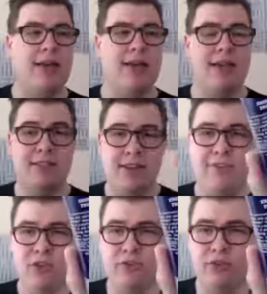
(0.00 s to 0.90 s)
is a
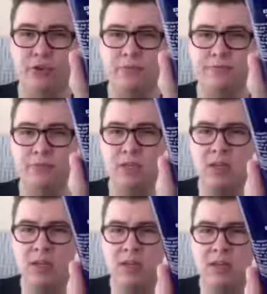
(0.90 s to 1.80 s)
Facial Fuel
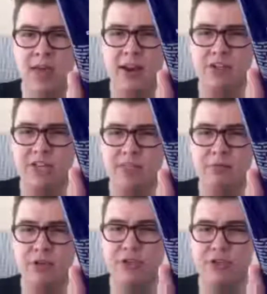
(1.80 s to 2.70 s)
Energizing
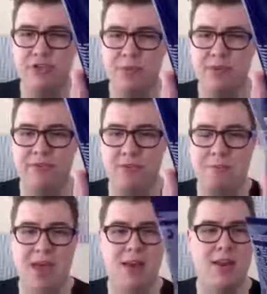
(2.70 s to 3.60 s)
Moisture Treatment for
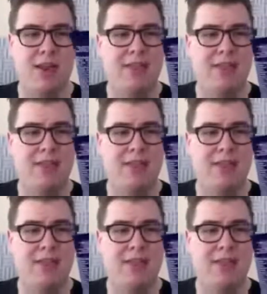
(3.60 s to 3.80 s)
Men,